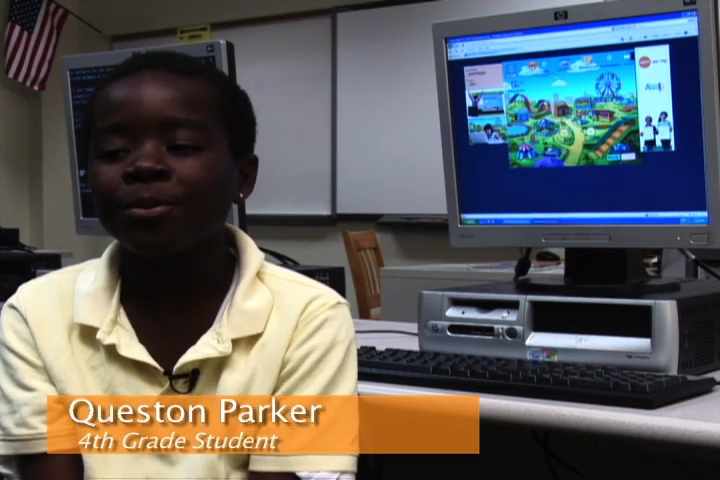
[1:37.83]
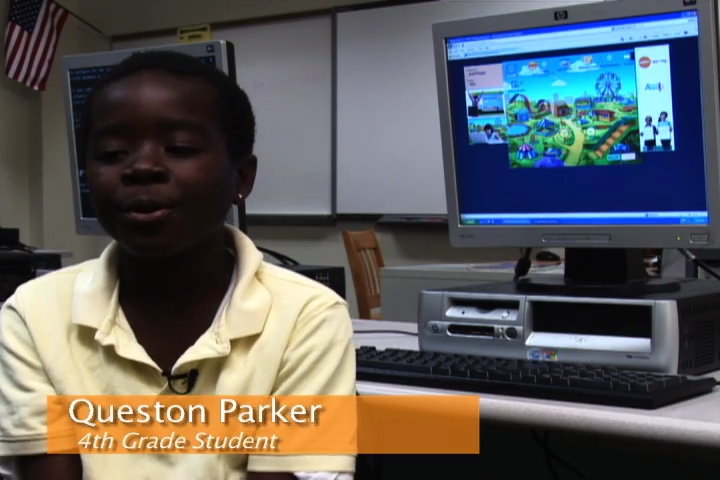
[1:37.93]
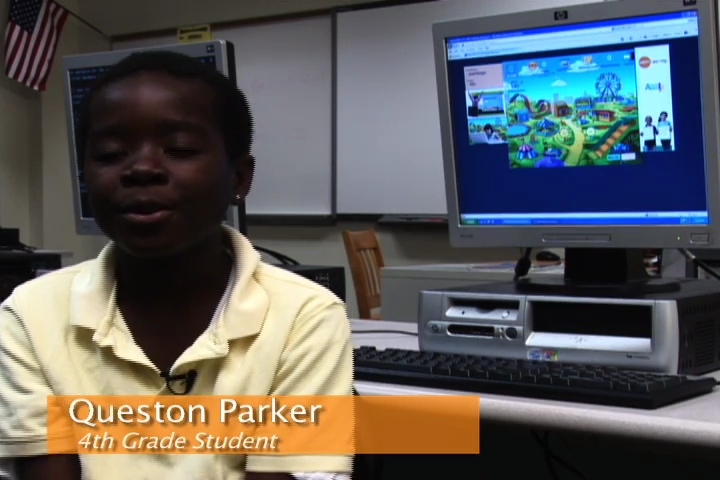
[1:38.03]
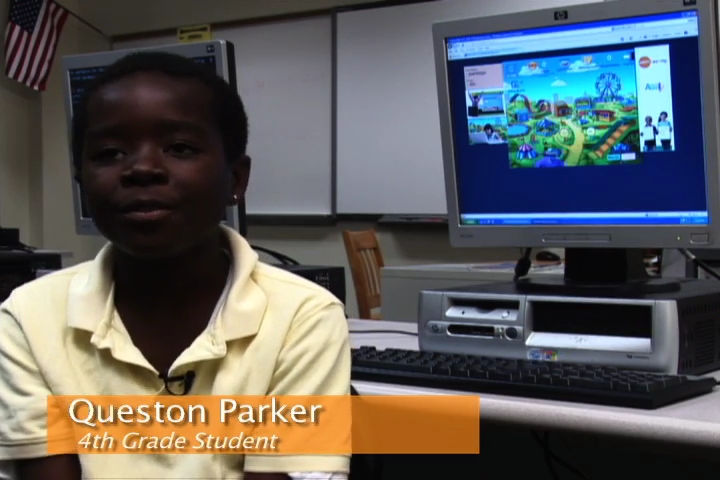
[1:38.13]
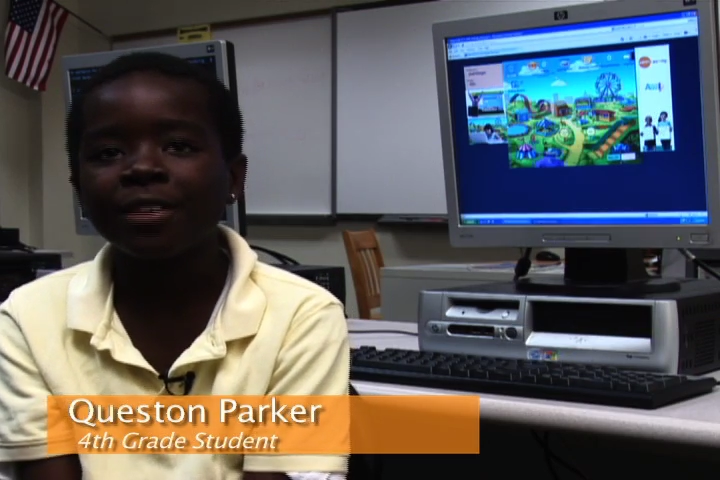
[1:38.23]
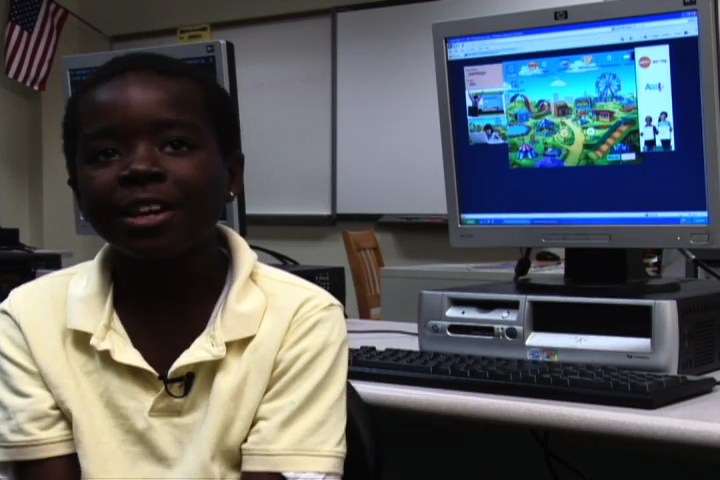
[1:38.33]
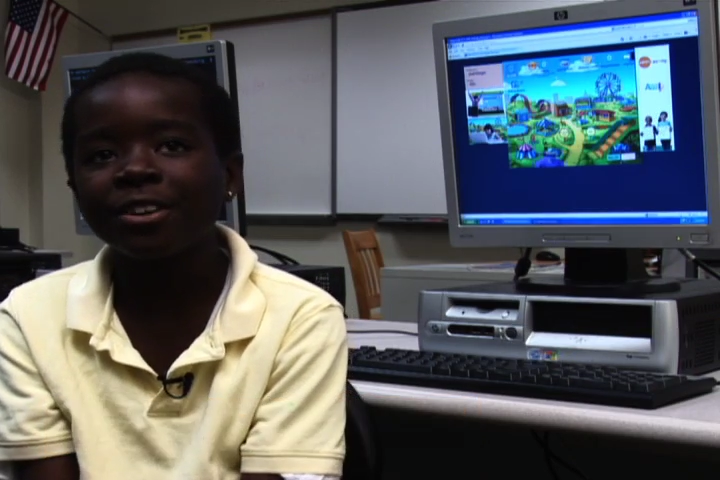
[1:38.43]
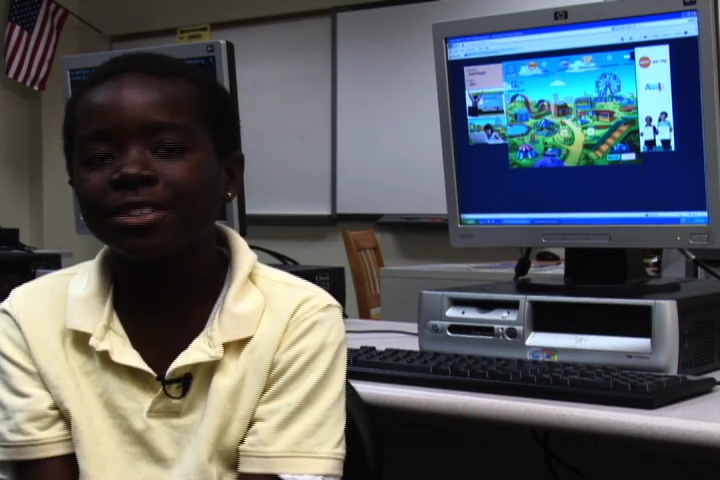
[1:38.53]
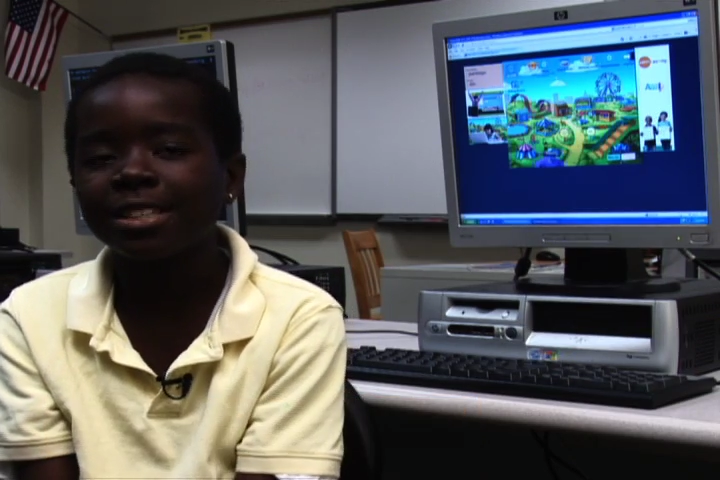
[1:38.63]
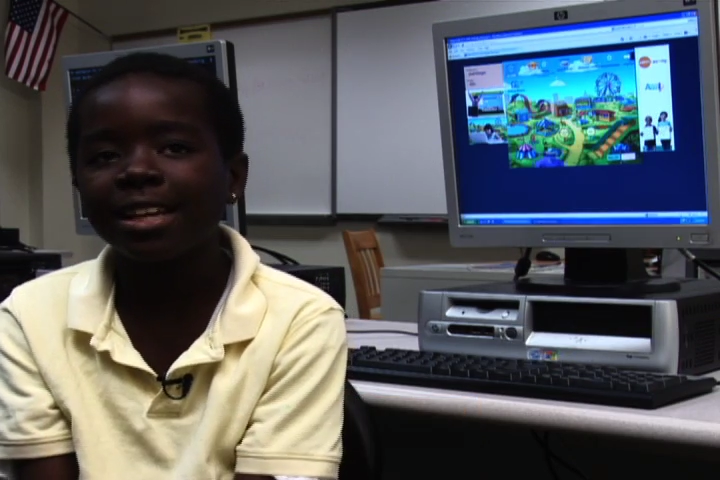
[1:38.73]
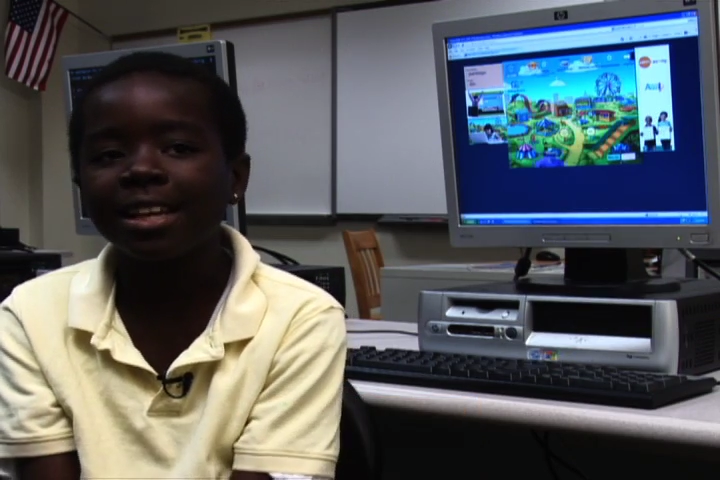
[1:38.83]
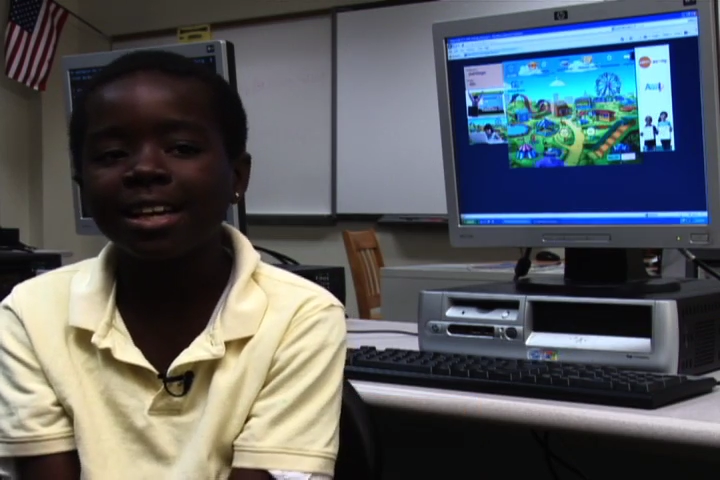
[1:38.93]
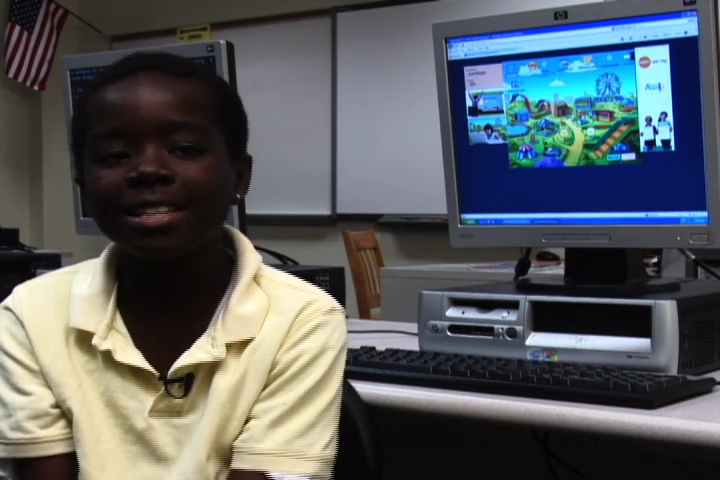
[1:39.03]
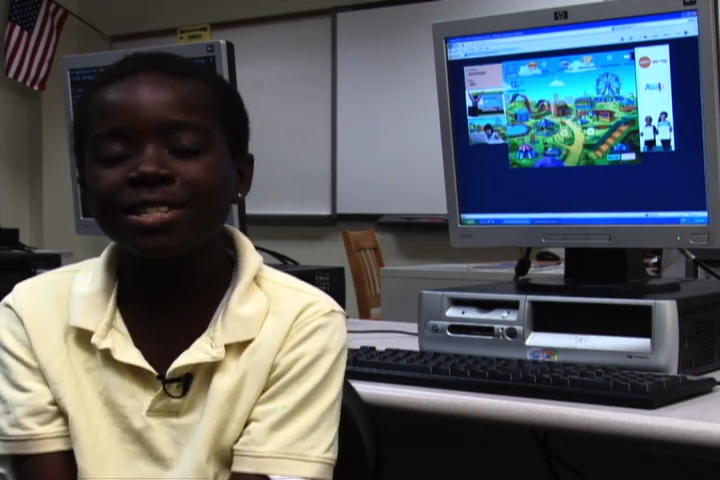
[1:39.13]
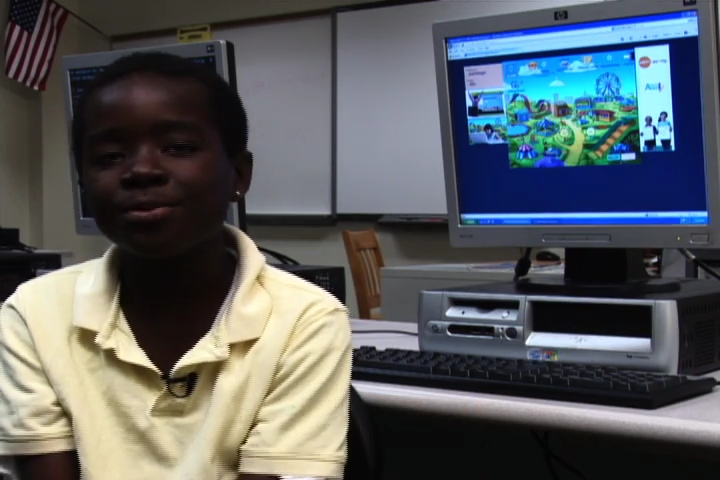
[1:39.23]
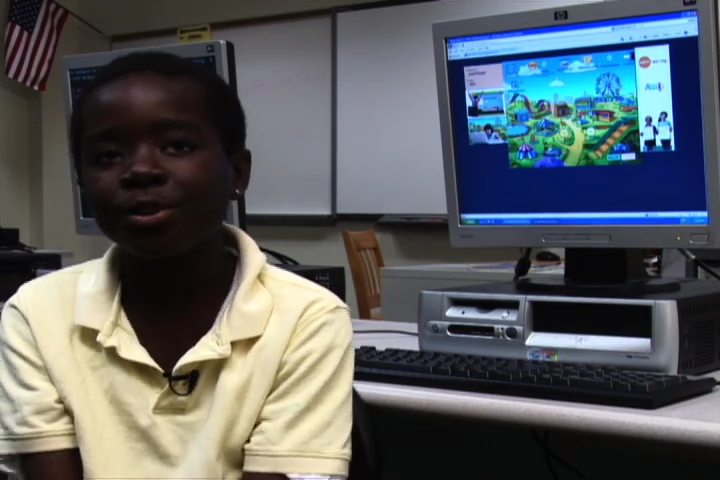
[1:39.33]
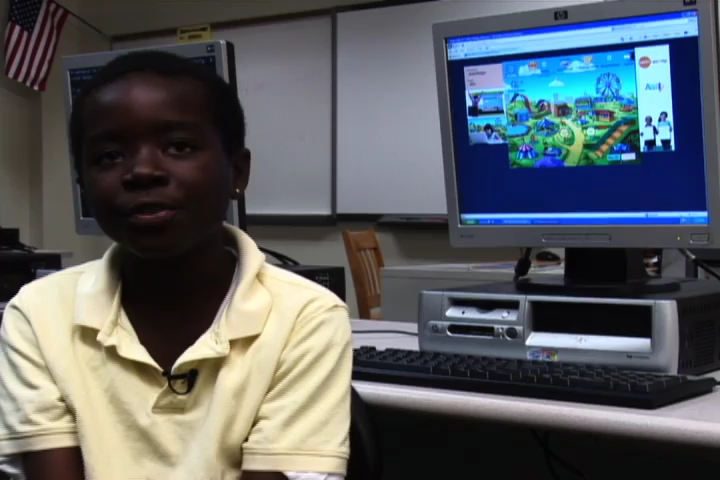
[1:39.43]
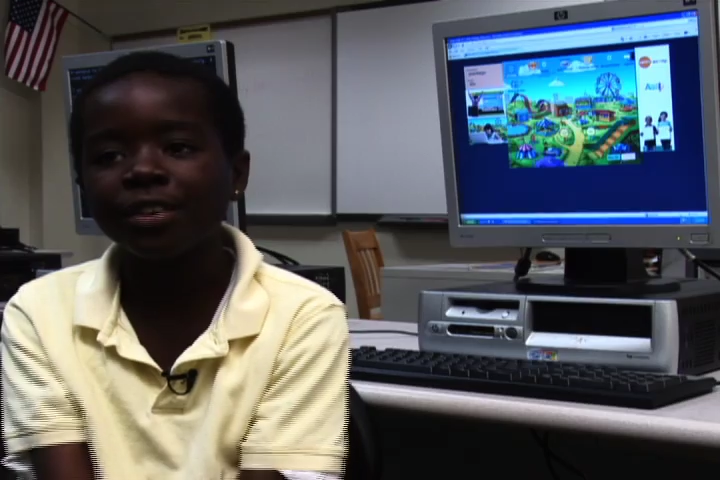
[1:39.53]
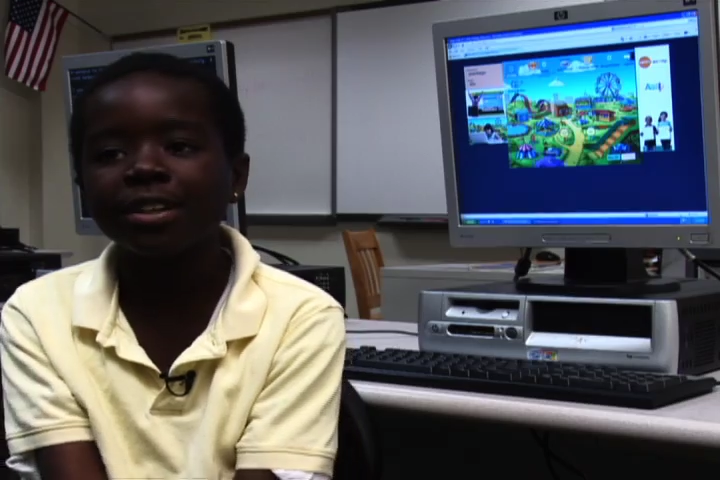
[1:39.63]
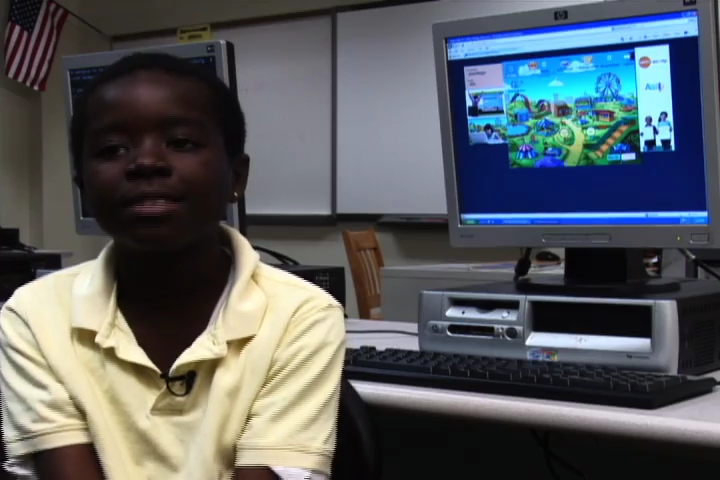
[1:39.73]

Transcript: work of fingers, and because it's more fun.